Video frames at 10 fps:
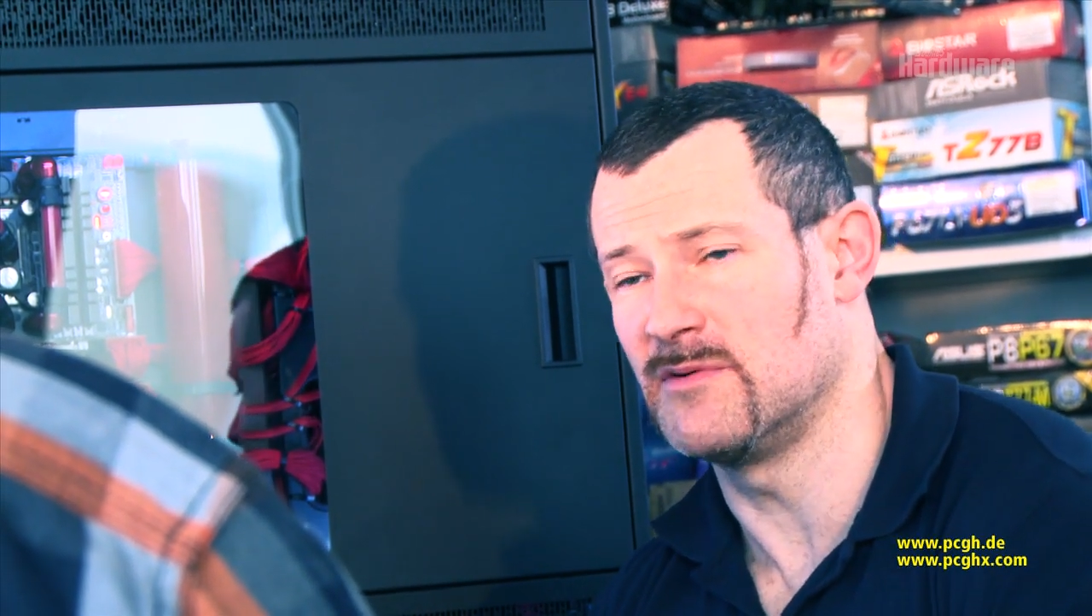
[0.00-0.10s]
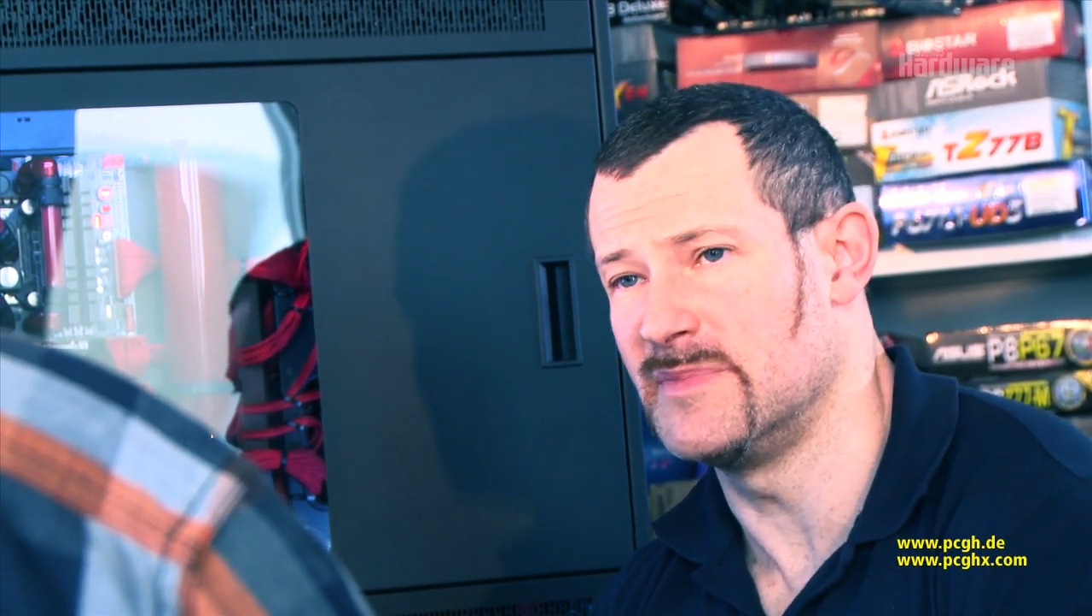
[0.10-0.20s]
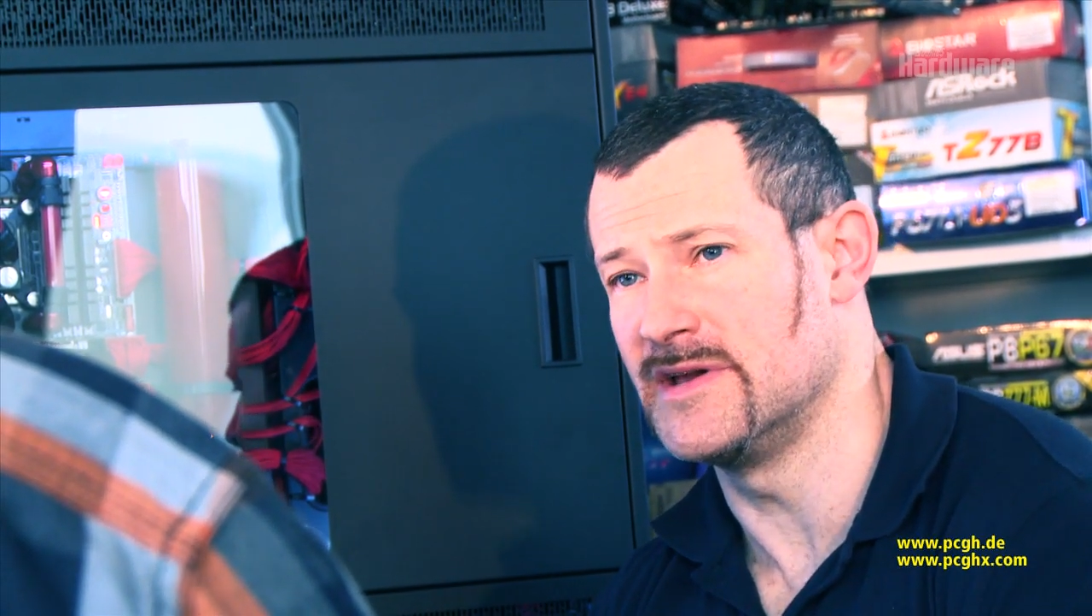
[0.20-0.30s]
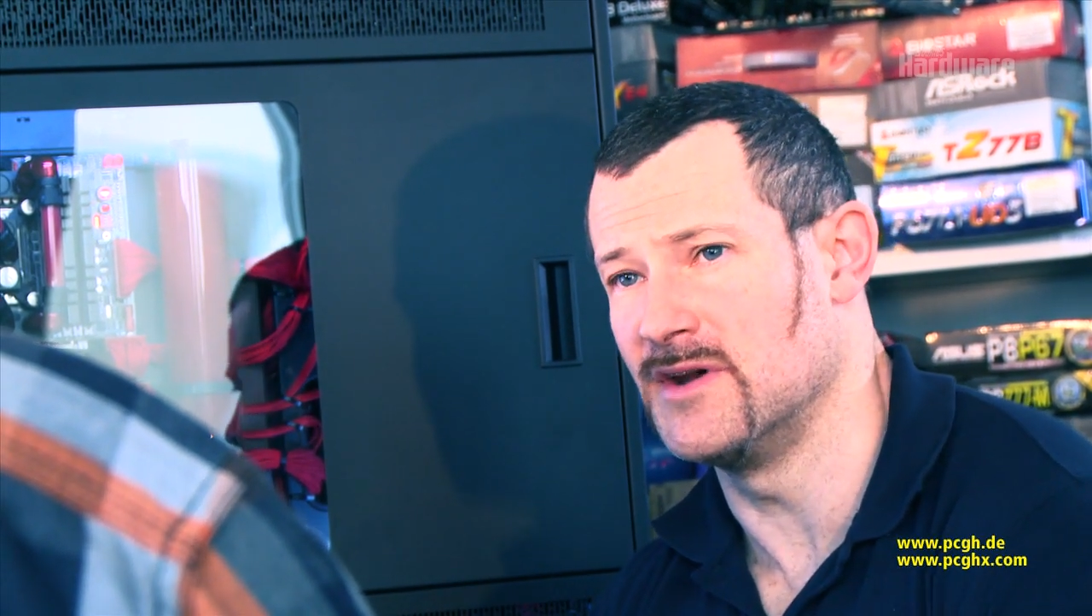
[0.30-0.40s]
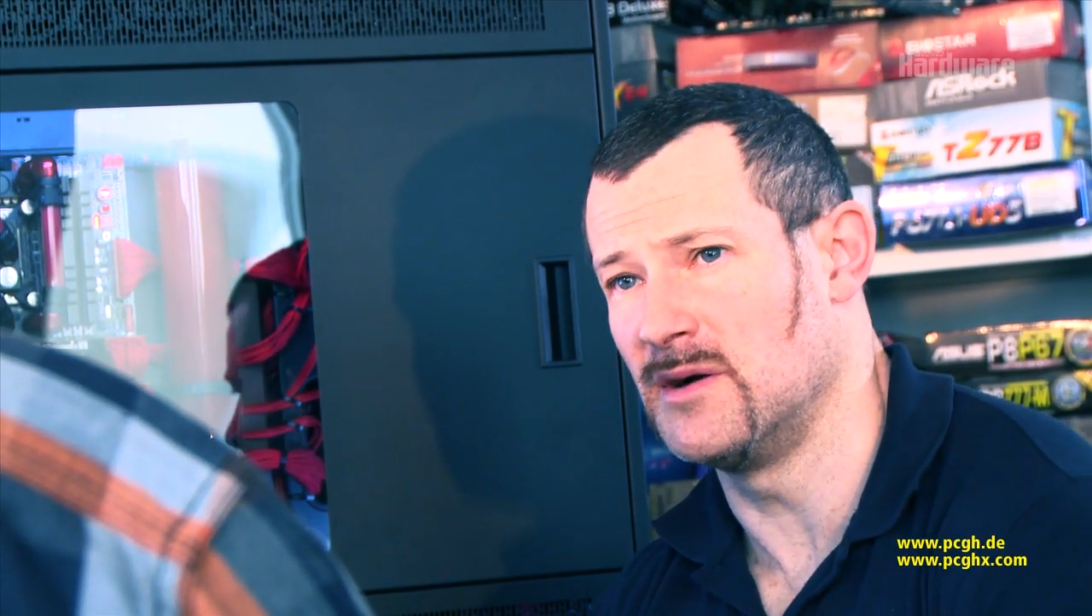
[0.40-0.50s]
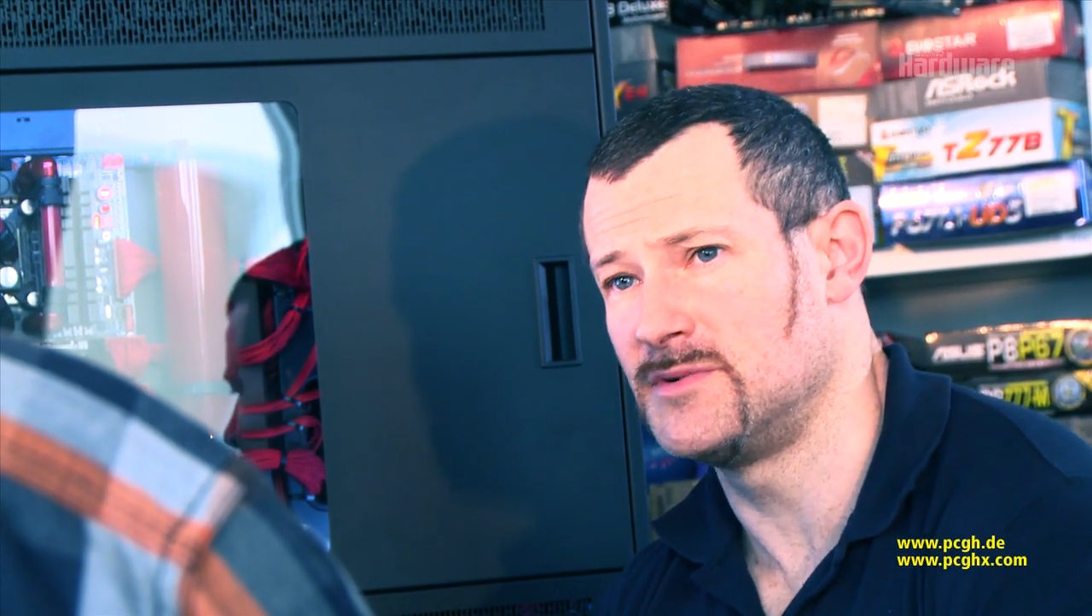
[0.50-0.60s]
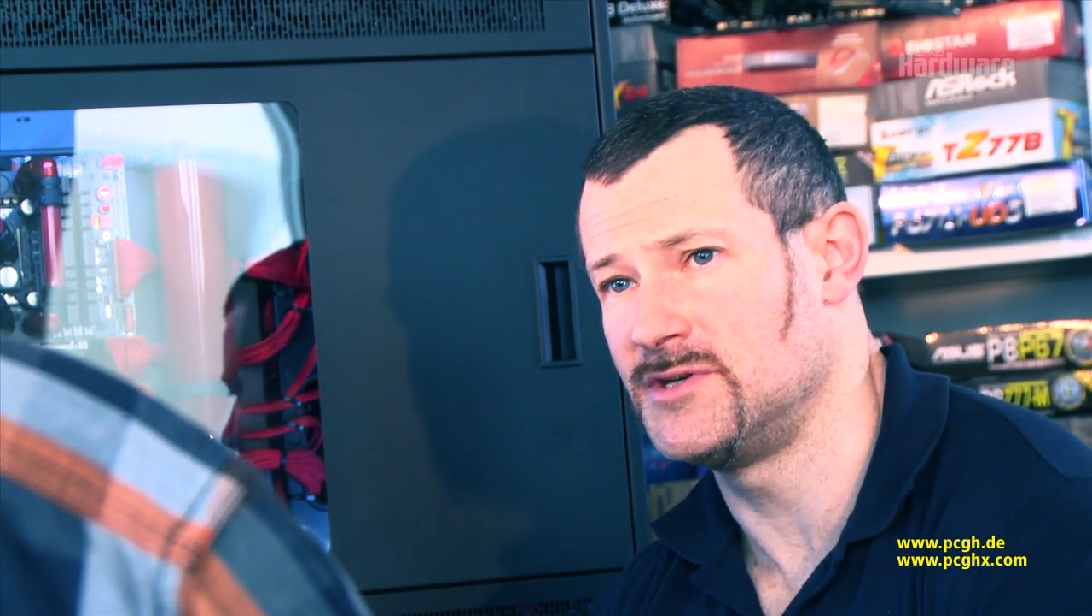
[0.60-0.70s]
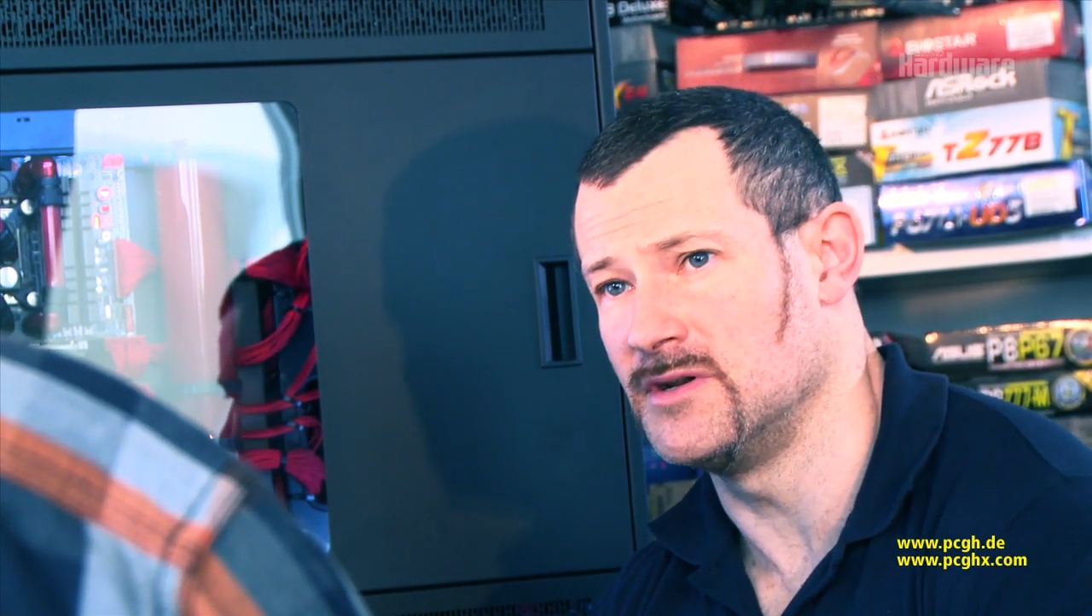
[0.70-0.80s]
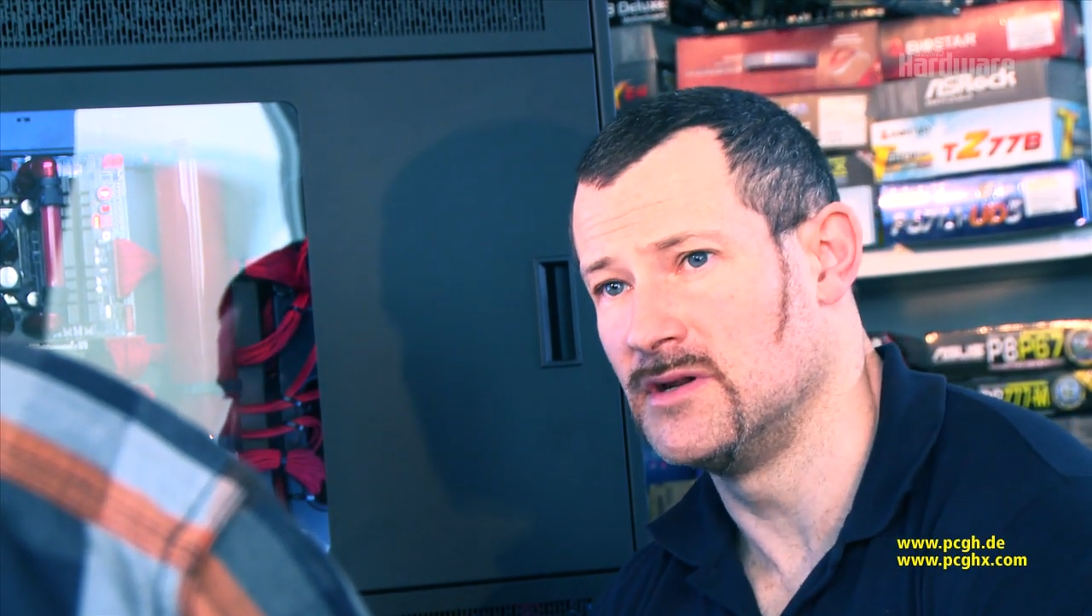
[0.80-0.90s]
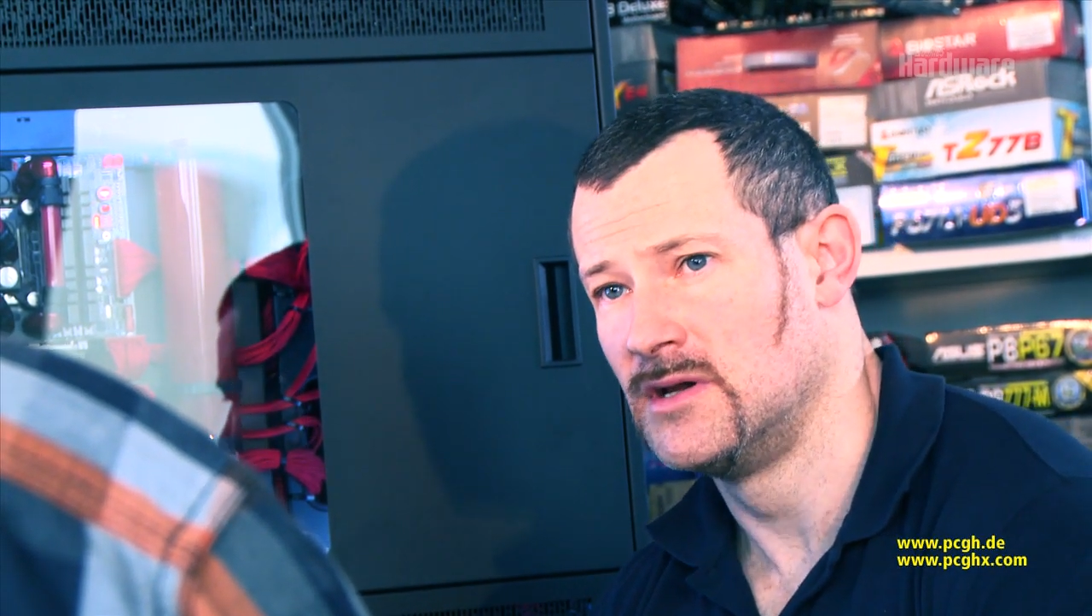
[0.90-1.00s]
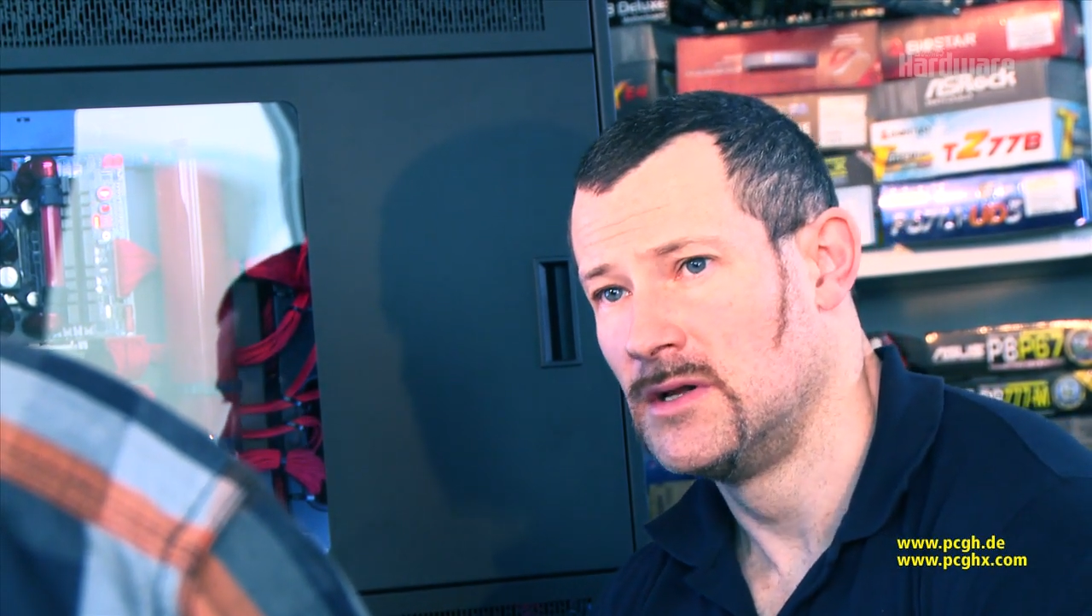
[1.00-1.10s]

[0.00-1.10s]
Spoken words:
would be an option.